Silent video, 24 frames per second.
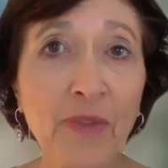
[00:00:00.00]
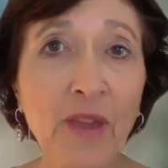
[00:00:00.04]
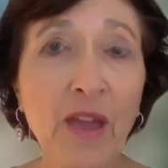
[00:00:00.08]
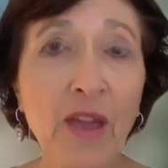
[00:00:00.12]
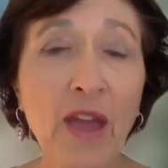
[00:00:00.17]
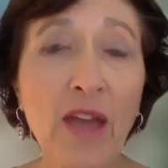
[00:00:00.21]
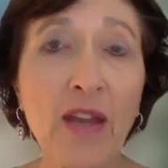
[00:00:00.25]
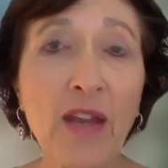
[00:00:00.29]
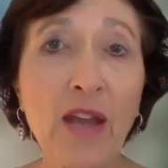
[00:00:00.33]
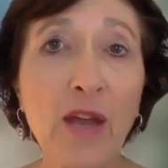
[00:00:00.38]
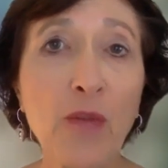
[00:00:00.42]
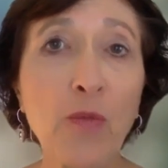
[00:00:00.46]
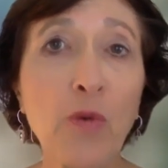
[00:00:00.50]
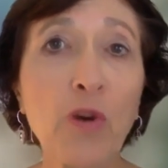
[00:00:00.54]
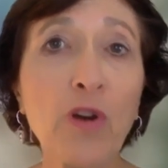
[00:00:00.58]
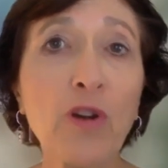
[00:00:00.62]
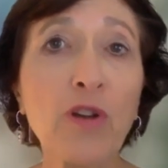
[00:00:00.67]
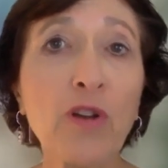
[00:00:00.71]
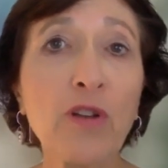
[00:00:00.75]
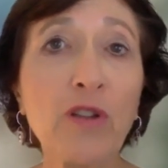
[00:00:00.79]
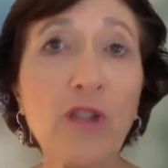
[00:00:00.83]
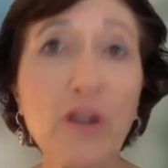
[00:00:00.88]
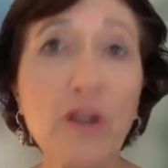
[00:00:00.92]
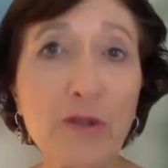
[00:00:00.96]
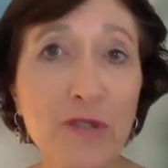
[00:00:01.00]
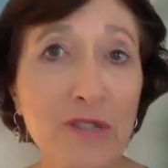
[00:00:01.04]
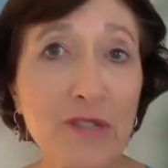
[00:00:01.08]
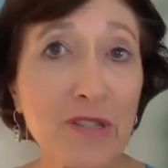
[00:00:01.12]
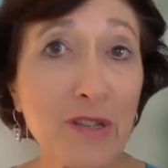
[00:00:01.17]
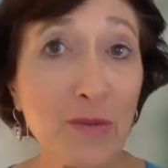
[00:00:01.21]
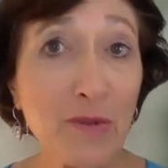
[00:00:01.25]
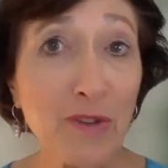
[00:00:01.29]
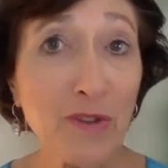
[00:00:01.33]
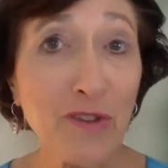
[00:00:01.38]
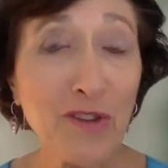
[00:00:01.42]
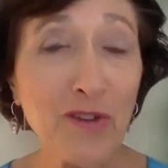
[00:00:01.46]
And I work closely
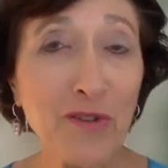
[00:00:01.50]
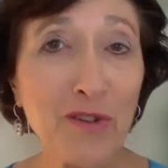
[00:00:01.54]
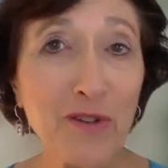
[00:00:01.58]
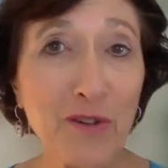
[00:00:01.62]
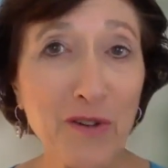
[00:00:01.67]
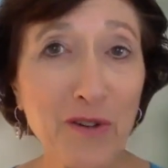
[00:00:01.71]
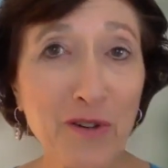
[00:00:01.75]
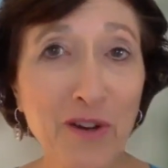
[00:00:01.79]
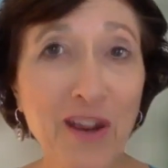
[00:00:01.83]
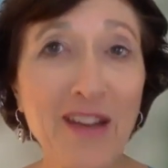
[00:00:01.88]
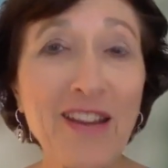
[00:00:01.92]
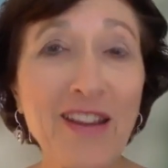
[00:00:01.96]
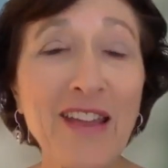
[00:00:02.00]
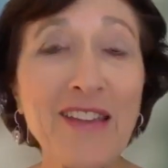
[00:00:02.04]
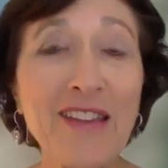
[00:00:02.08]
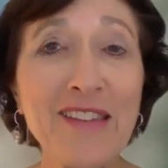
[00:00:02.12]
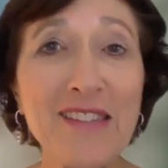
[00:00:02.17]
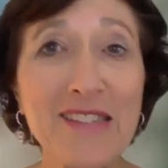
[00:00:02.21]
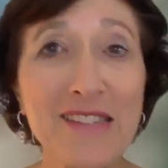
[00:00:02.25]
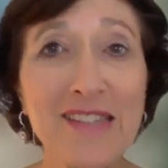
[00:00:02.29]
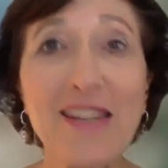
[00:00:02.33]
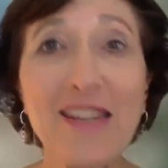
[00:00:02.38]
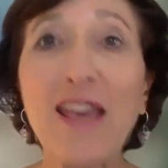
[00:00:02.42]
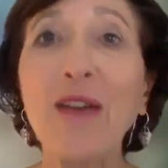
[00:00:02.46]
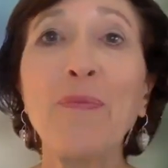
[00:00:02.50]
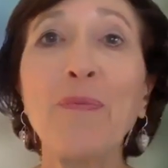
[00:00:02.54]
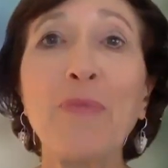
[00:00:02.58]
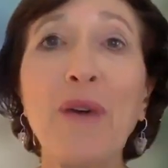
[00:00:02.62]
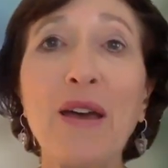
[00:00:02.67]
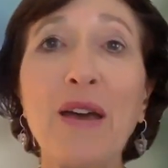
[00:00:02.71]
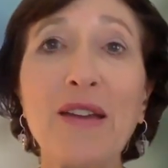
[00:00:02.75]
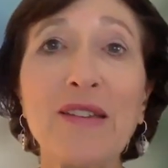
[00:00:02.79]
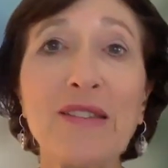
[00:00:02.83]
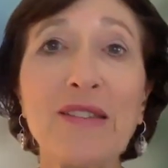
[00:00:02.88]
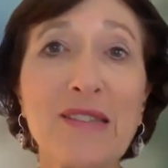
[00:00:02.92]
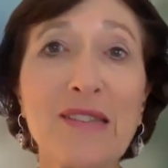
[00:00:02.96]
with you to create a step
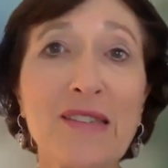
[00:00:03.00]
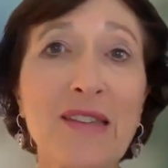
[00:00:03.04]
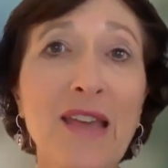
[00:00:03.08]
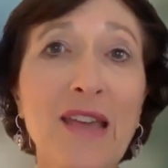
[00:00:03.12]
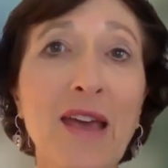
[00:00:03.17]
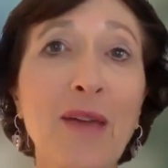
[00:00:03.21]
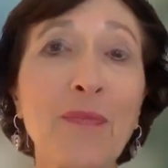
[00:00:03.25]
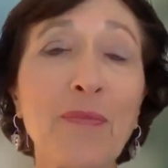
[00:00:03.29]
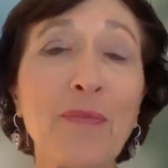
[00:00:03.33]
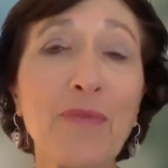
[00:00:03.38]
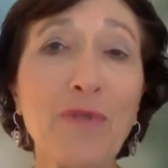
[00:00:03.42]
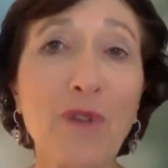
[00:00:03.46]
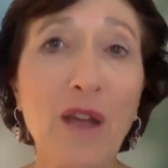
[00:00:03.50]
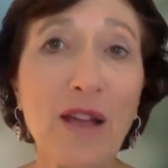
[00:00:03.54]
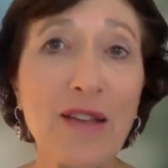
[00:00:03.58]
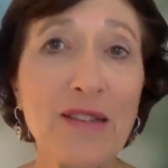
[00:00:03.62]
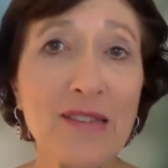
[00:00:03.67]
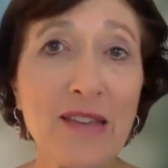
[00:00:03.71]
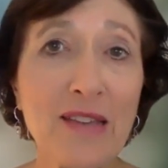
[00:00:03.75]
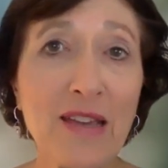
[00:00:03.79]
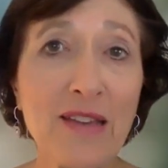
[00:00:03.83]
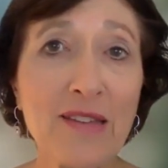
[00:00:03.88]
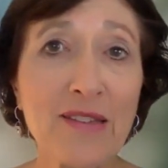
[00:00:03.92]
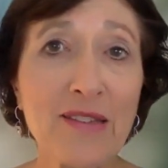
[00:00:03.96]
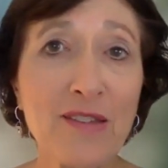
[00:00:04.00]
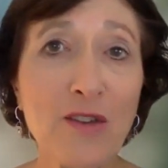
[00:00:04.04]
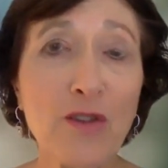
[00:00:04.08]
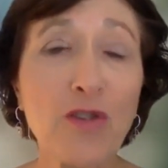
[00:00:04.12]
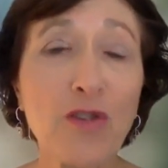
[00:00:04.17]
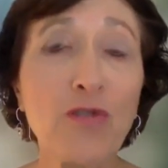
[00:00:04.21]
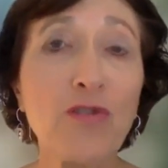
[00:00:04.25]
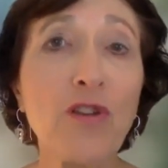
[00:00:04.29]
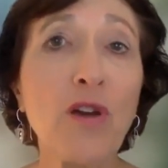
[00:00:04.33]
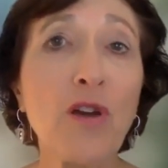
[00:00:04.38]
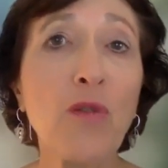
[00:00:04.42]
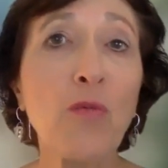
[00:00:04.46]
by step process so
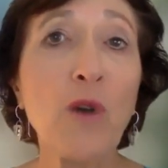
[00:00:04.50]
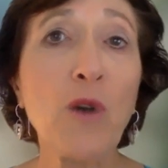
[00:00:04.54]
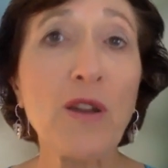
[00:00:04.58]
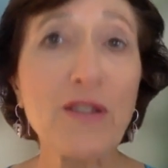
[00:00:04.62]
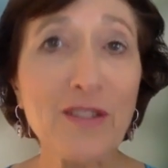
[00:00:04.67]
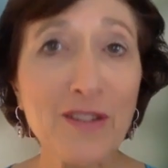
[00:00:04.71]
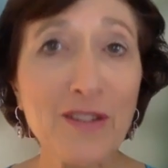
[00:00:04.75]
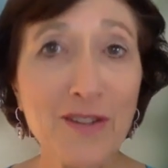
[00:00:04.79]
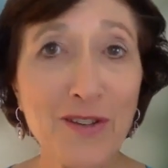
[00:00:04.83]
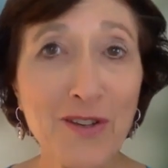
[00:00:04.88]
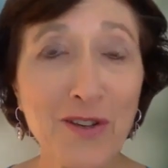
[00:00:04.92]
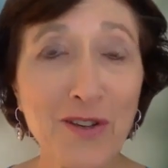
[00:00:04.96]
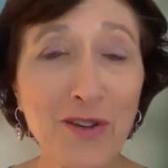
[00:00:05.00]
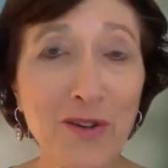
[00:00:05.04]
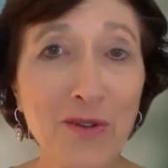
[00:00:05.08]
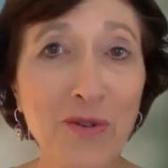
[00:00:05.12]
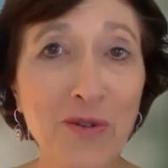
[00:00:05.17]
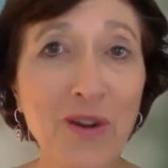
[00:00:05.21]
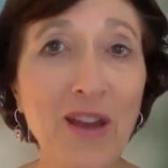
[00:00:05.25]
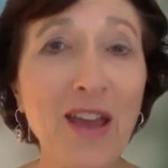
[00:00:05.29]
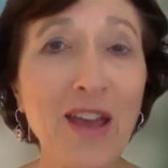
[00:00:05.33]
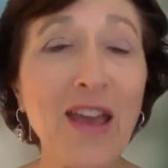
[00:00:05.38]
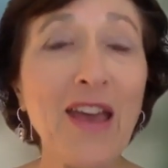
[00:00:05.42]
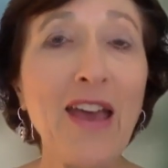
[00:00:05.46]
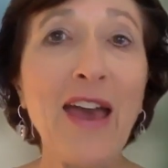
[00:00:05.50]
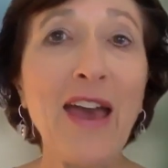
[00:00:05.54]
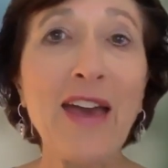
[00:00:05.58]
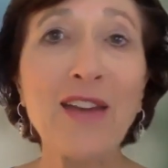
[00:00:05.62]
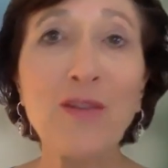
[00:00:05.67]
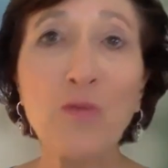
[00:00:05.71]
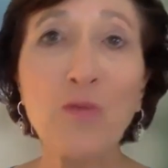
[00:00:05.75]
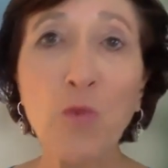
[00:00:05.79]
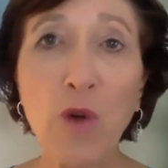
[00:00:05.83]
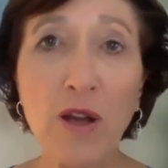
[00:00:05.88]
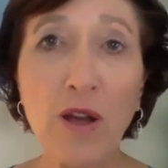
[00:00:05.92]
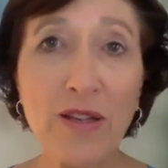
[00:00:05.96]
you know what to do
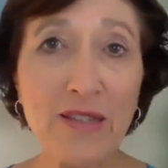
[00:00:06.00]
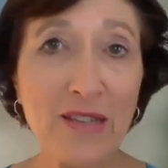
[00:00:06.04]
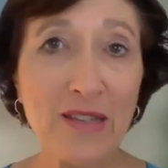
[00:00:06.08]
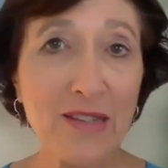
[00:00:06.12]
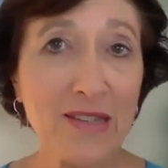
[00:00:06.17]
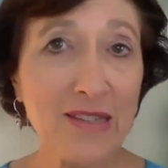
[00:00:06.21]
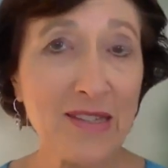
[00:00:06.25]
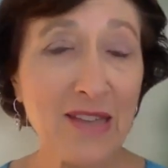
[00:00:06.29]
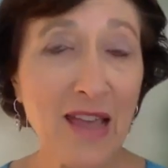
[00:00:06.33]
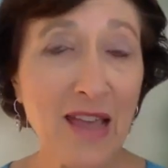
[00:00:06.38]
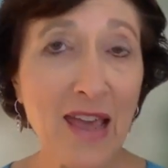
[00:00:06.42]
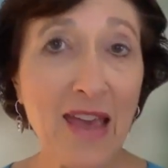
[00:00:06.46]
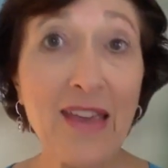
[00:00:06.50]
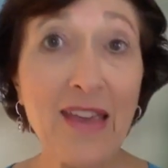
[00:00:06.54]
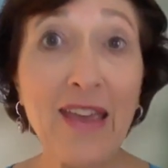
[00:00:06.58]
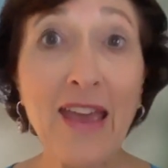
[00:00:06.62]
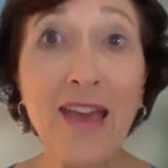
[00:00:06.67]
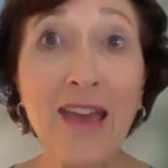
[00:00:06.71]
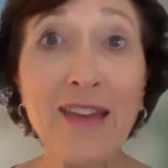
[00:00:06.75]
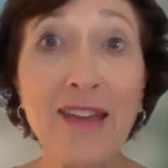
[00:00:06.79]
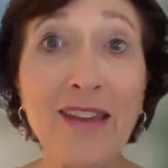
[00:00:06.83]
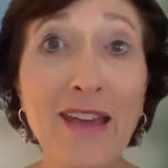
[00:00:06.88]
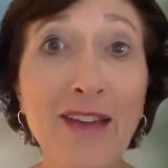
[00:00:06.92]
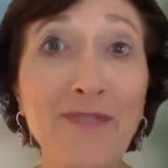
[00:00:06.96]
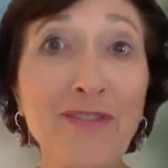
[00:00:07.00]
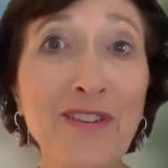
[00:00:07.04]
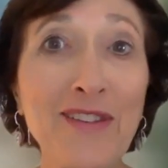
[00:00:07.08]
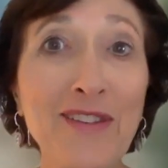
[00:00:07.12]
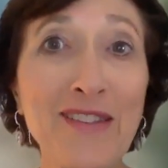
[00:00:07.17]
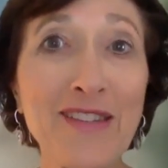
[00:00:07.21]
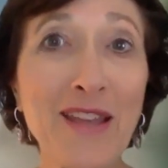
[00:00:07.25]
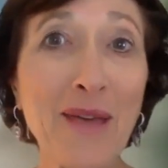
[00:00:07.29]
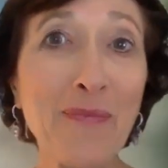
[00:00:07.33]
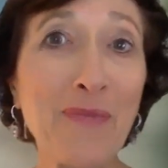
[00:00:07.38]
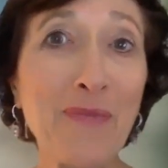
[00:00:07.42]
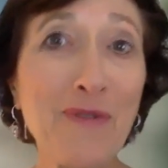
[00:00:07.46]
and what to say at every
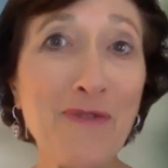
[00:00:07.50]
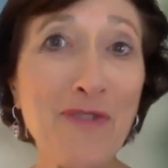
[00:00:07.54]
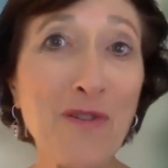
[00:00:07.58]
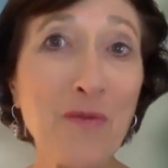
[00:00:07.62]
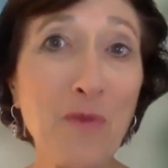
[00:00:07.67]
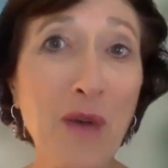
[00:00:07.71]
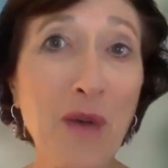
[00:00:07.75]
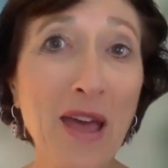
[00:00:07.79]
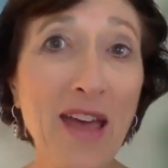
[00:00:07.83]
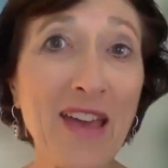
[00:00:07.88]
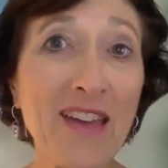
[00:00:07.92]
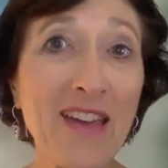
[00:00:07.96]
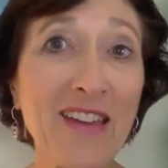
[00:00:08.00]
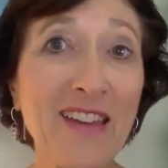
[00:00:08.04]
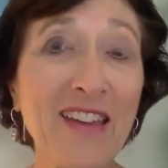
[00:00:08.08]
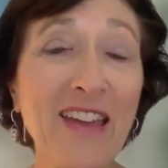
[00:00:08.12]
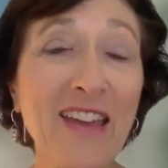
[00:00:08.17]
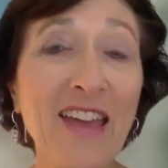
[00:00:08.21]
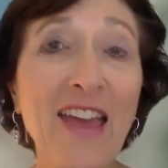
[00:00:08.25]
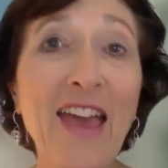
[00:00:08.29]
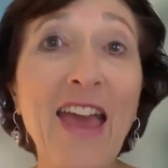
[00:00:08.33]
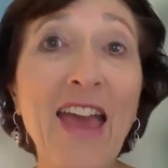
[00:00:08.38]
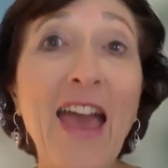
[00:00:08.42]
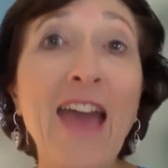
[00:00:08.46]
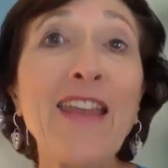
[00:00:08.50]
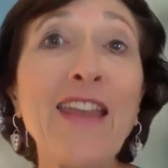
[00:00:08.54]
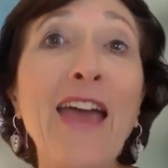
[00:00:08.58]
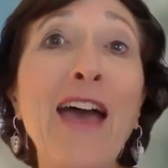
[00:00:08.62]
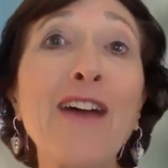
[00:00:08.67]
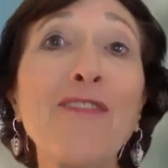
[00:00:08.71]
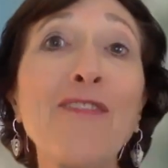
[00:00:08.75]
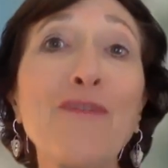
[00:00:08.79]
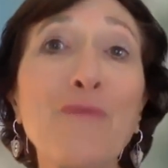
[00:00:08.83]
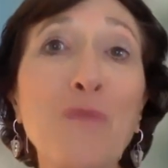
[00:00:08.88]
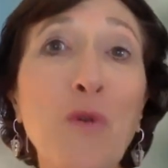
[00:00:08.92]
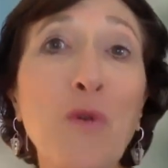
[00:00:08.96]
step of the way and
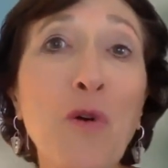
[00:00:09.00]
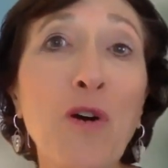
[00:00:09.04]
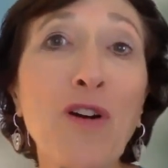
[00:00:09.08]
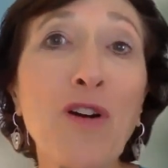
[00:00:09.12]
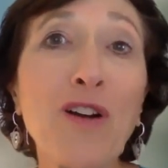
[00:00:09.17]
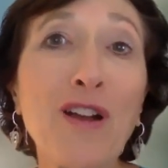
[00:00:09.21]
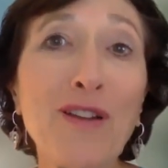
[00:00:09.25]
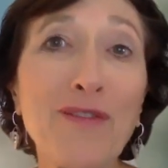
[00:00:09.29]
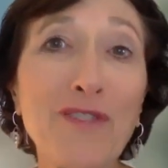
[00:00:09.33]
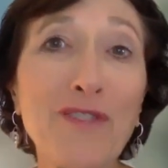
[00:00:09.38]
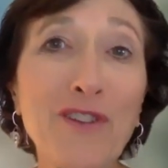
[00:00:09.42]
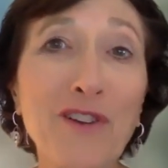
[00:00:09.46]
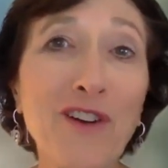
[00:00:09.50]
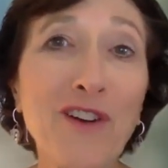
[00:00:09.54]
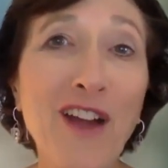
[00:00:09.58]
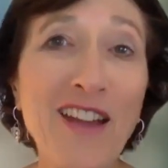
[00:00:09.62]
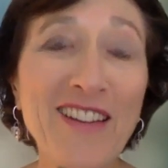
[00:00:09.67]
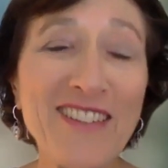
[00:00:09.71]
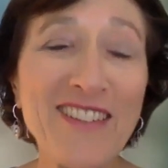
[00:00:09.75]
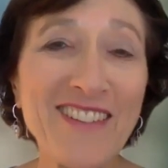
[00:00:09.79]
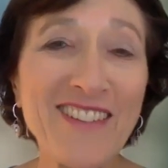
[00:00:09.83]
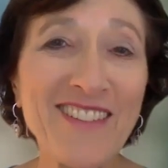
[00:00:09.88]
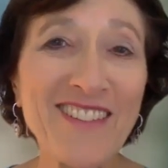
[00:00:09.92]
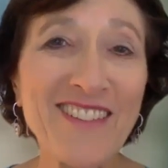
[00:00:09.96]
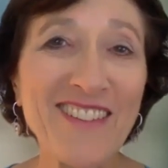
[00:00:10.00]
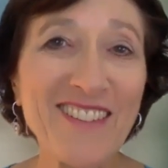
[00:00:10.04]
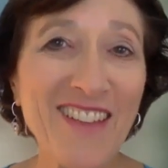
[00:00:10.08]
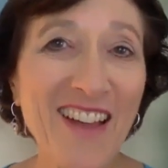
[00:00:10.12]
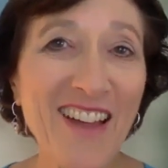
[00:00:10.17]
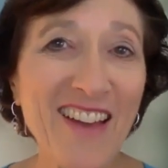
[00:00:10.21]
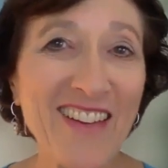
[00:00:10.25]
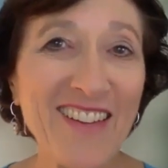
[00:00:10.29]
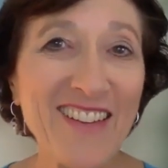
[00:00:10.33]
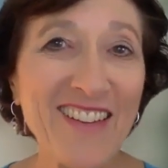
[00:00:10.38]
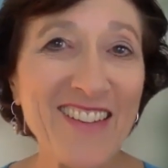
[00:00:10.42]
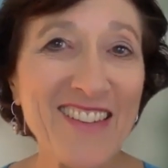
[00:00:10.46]
have more of your ideal
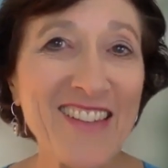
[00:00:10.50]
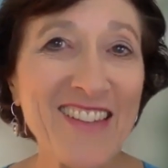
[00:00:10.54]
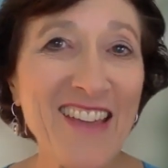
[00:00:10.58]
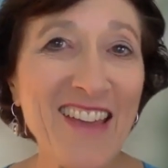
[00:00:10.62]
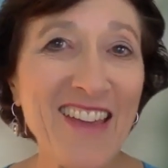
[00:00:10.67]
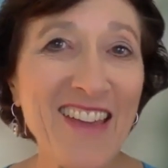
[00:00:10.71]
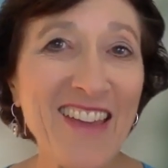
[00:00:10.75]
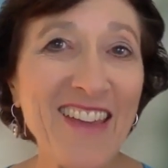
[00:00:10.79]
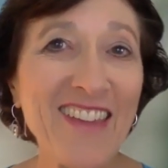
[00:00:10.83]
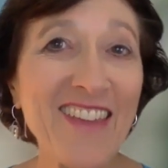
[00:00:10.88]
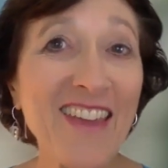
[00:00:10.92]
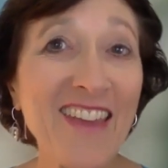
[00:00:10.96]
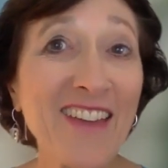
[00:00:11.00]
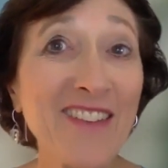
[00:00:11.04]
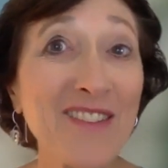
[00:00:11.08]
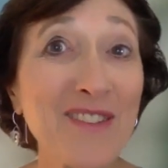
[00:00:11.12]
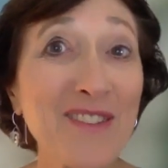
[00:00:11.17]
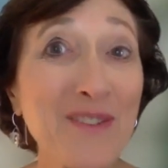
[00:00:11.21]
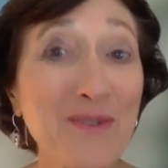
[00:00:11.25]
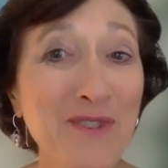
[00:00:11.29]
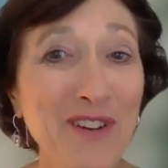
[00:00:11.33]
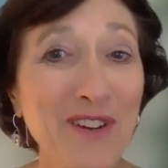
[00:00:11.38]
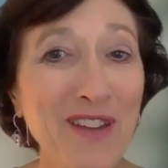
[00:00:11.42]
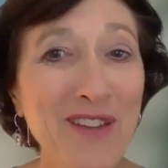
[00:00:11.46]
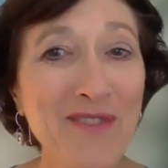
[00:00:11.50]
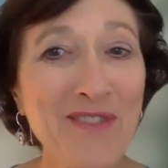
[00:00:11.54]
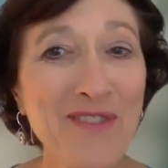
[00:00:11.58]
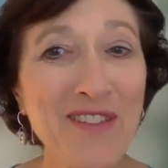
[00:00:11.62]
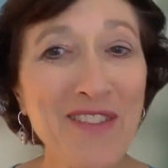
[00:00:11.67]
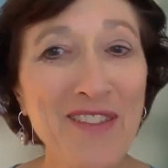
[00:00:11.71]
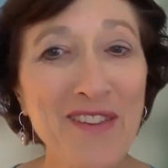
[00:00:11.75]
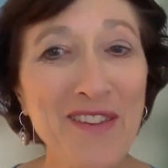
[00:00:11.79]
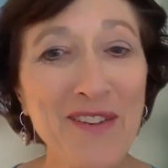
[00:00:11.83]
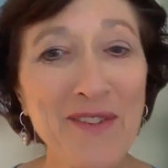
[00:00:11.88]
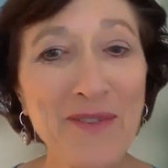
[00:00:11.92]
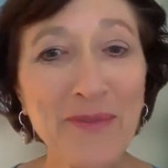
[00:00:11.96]
clients saying yes to working with
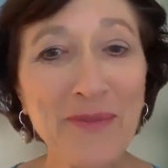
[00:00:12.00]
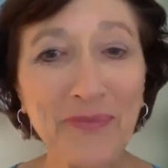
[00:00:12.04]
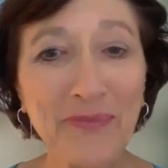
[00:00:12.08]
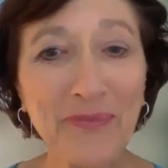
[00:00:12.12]
you.